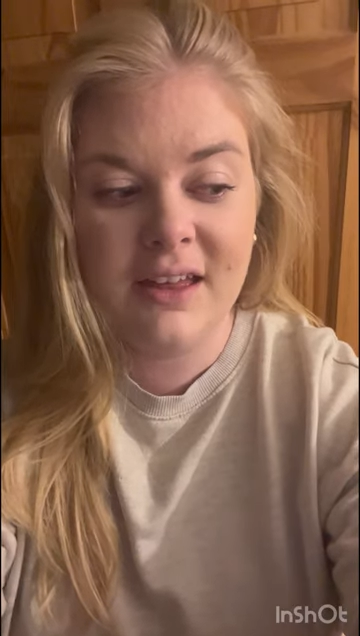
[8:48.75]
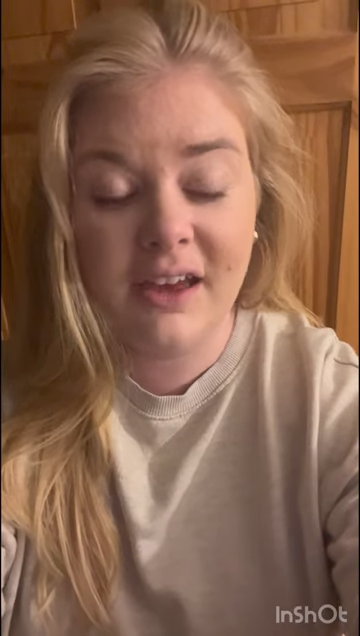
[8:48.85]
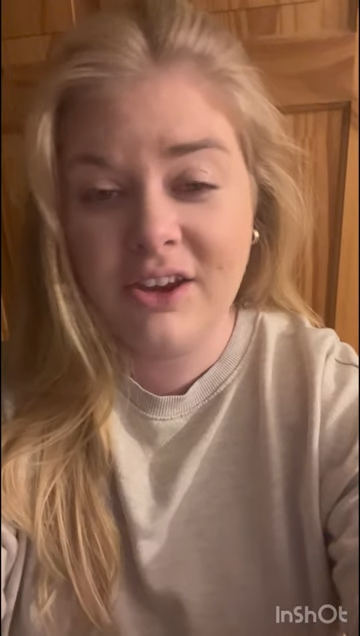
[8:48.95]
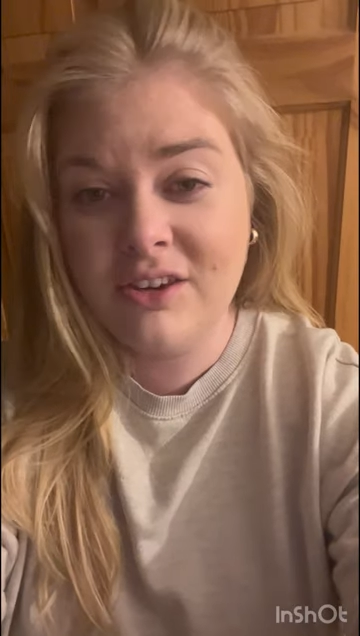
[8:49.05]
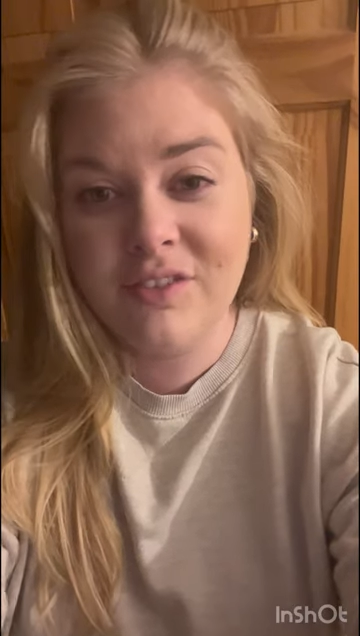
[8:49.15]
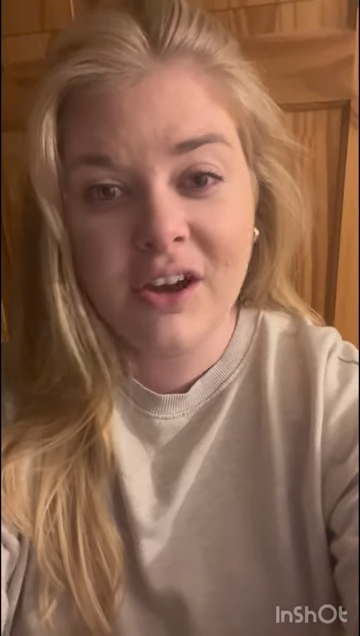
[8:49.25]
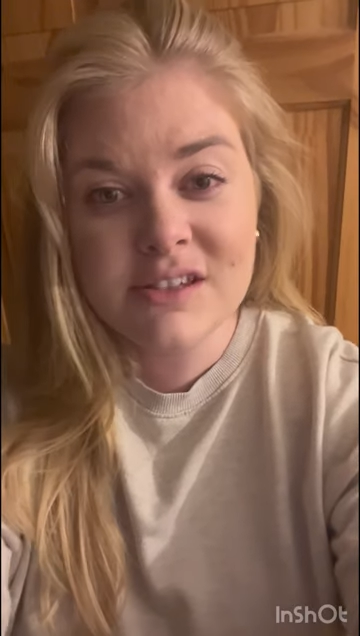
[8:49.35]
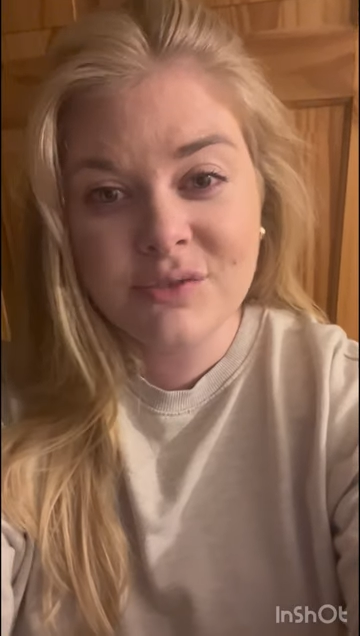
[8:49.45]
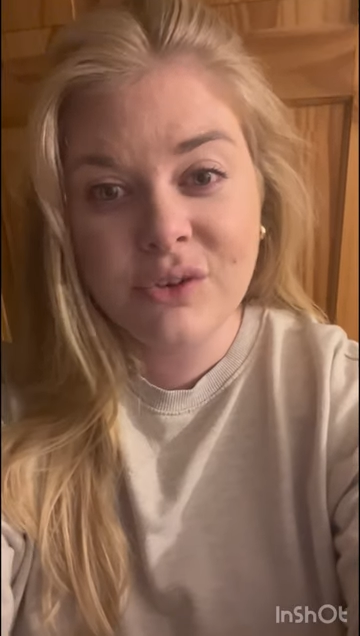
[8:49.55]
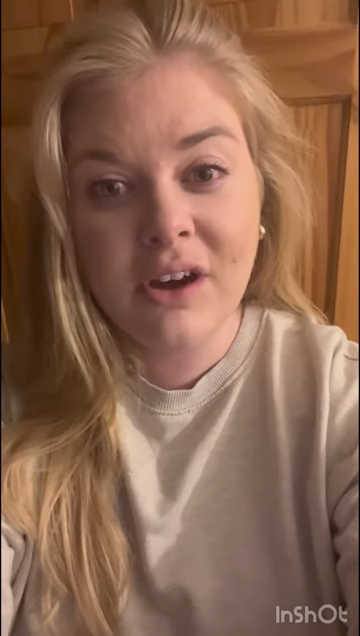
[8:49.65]
I could have
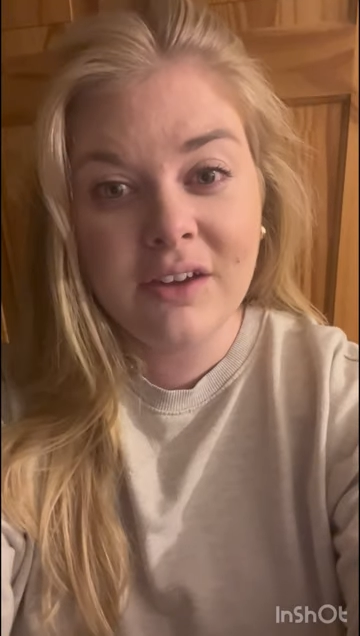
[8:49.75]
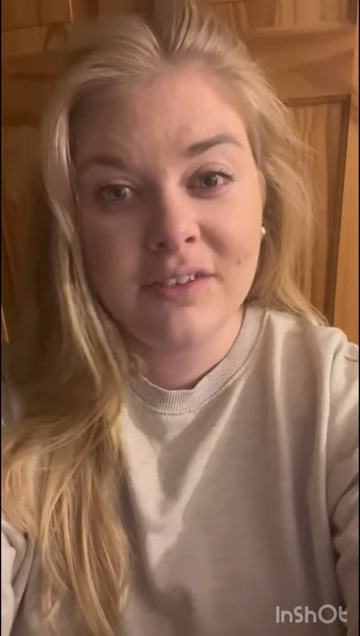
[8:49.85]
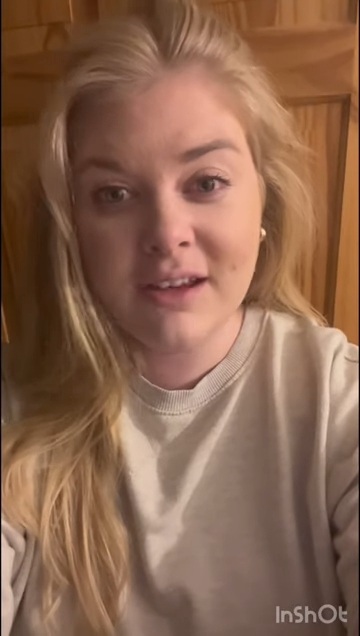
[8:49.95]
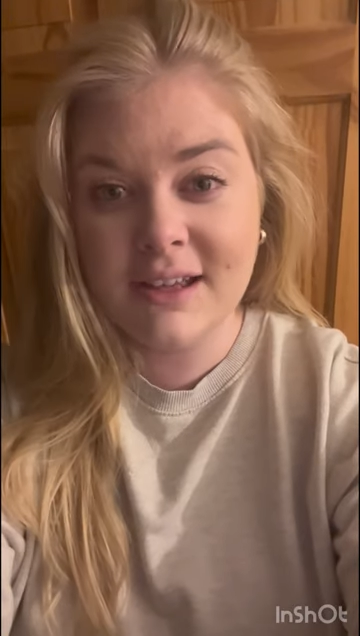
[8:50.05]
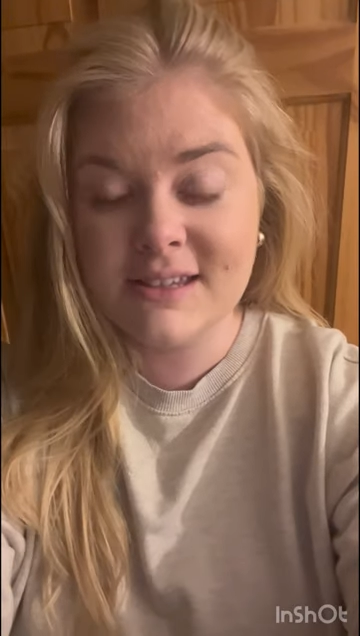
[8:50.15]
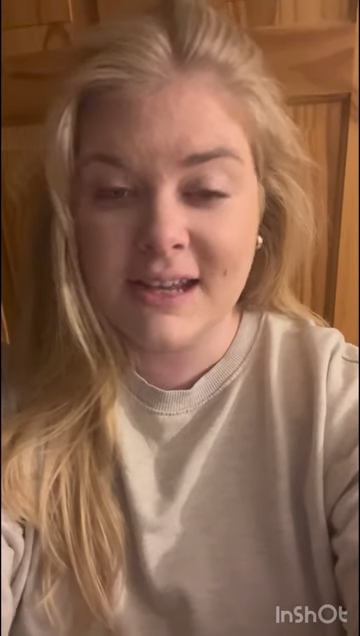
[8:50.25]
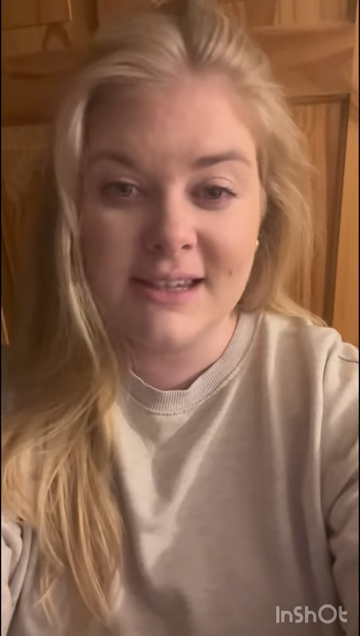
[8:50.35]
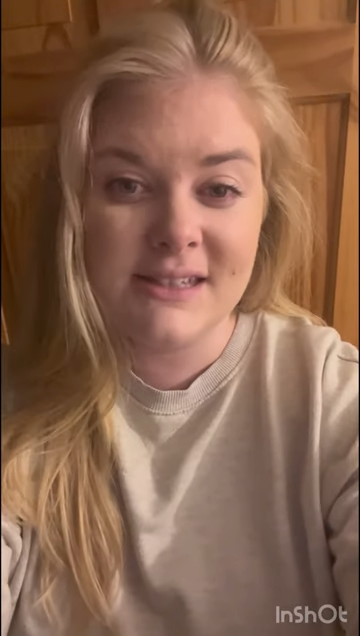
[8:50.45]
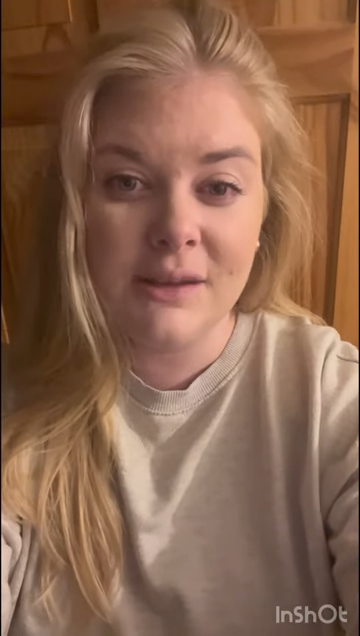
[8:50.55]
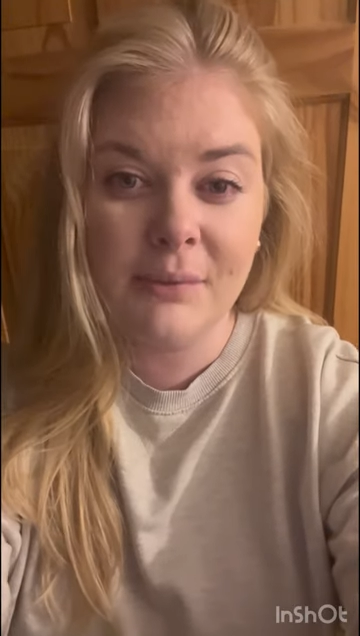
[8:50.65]
asked for over the last
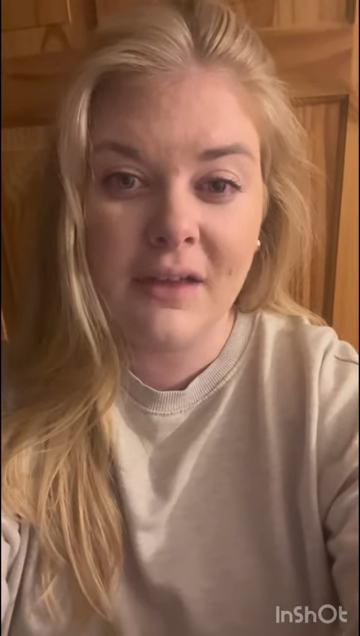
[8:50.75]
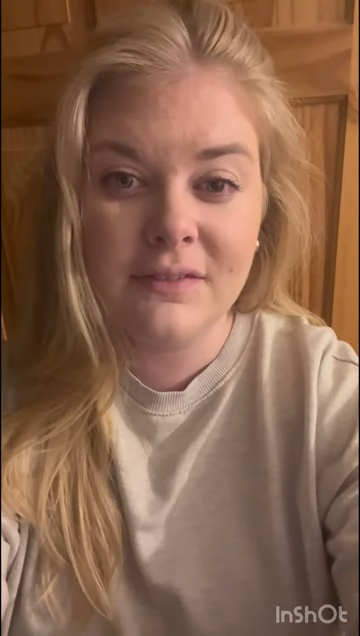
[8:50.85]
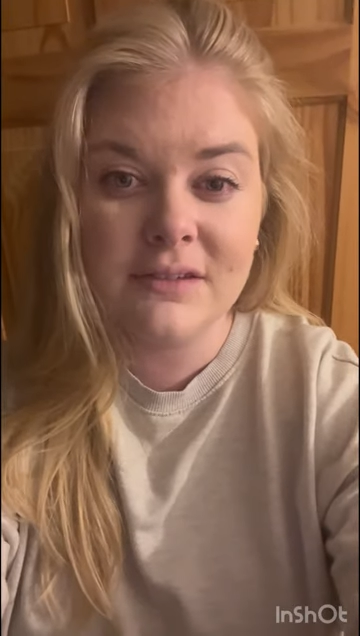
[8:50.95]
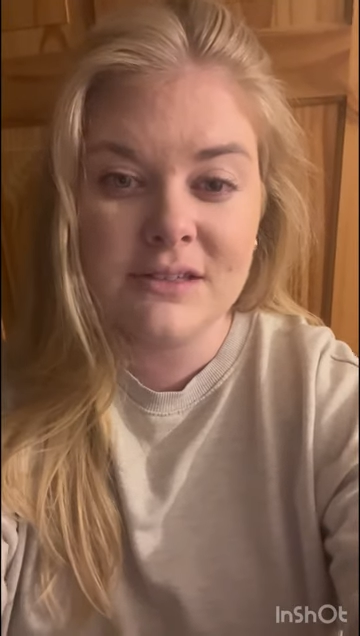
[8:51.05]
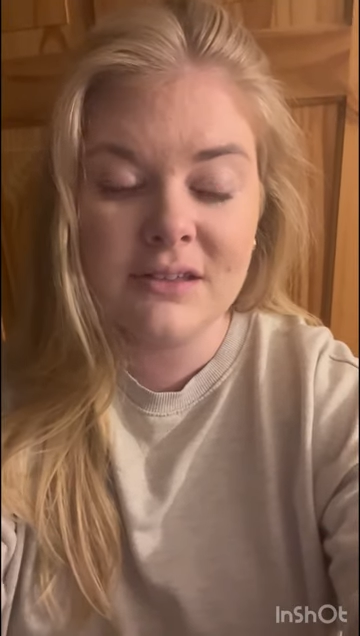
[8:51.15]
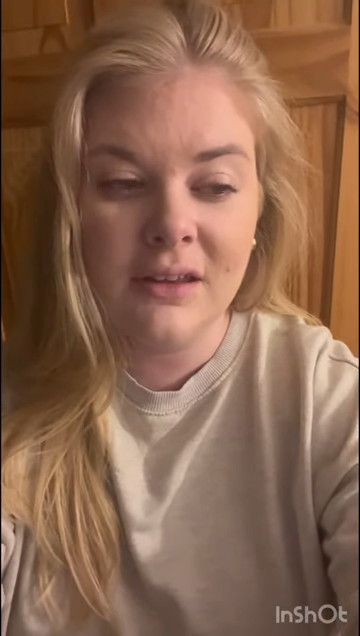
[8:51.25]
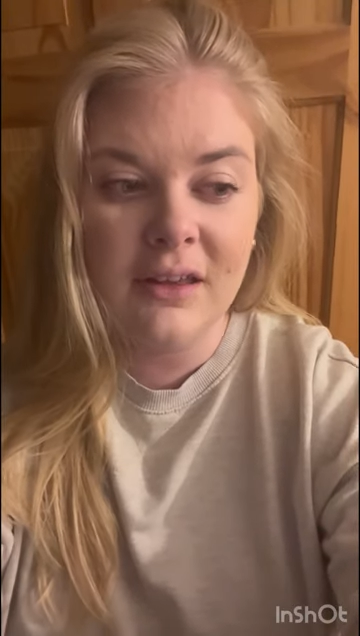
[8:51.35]
18 months.